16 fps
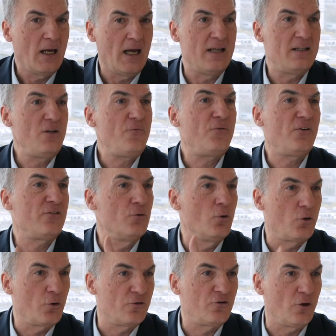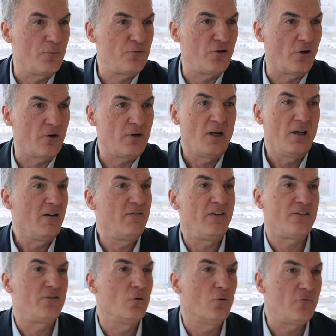And if there's no consumption,
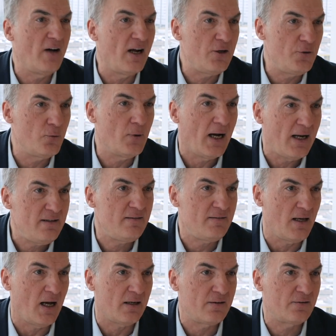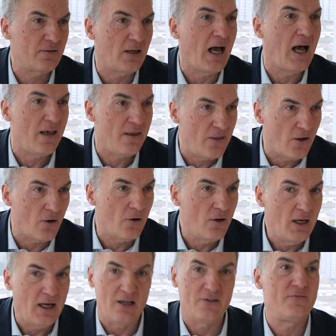there's no value-added tax either.
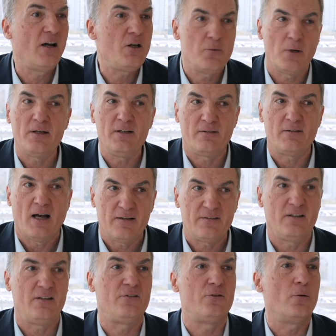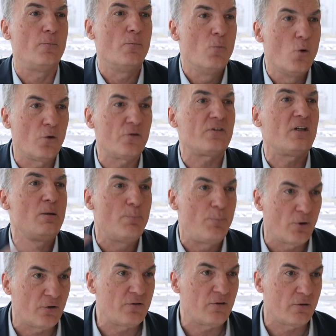And value-added tax is the most
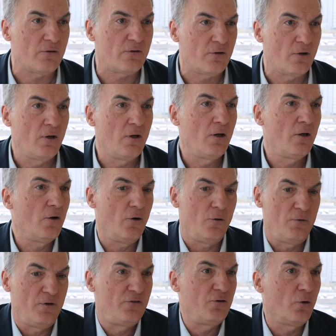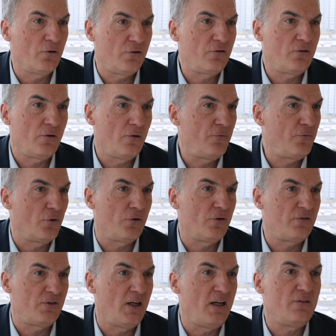important result for the
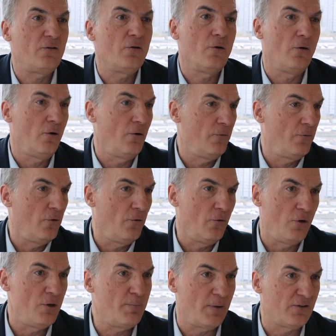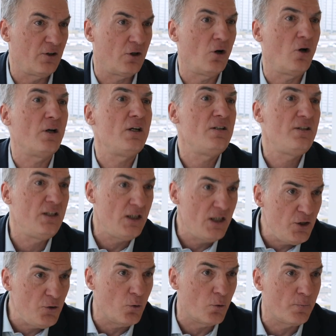state, in particular in the
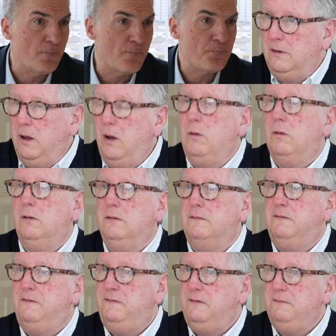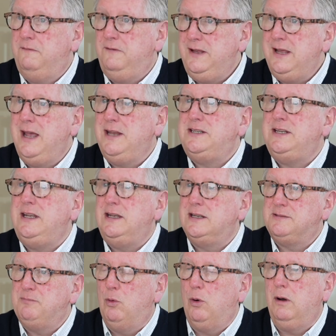EU. Oh, VAT
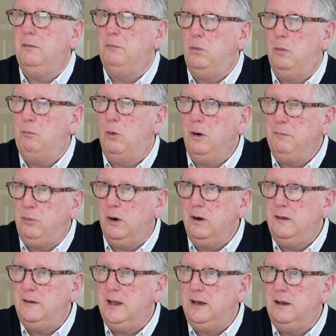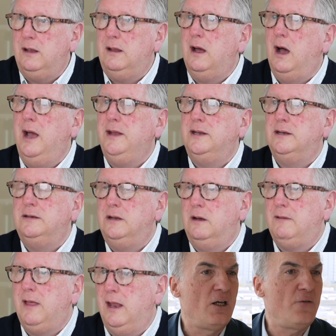is the most important tax. I didn't
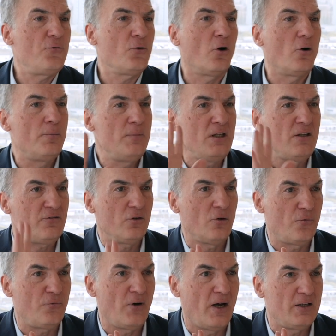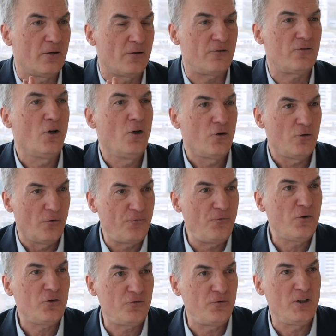know If you're a minister of finance, mm-hmm. the
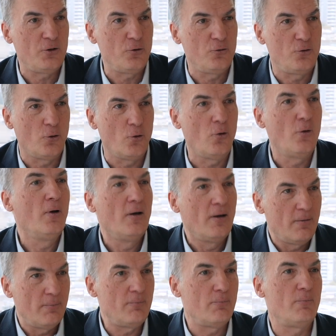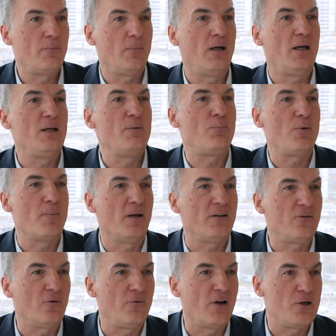first thing you do,
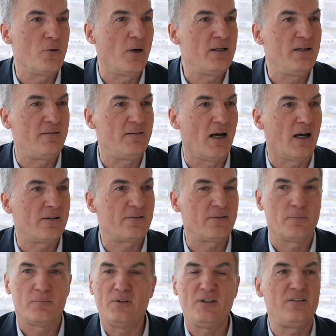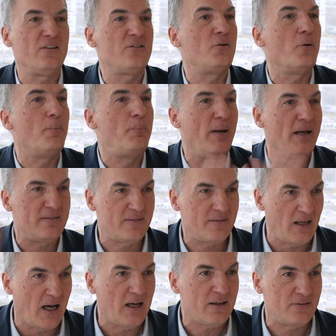implement a value-added tax. This is the
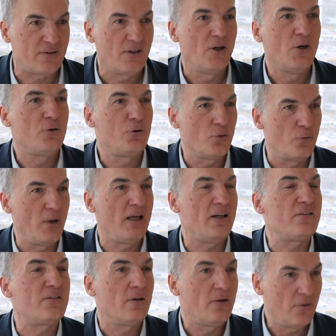best tax to raise